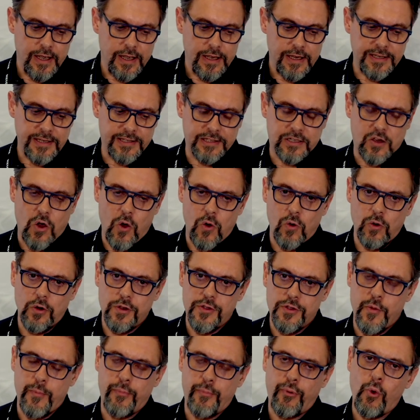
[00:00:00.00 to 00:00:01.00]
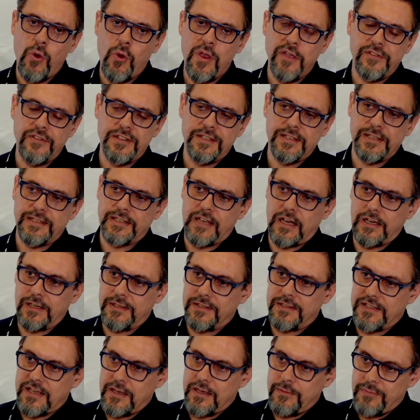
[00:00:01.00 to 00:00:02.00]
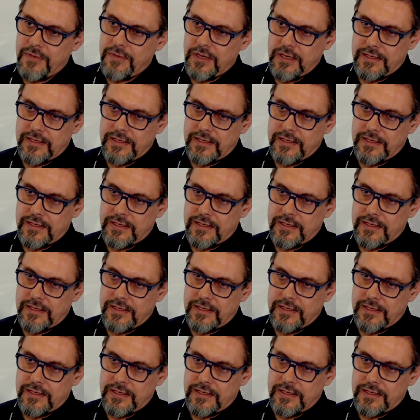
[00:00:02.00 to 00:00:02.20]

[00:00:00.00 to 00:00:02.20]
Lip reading: It's called the ProAV Design Team.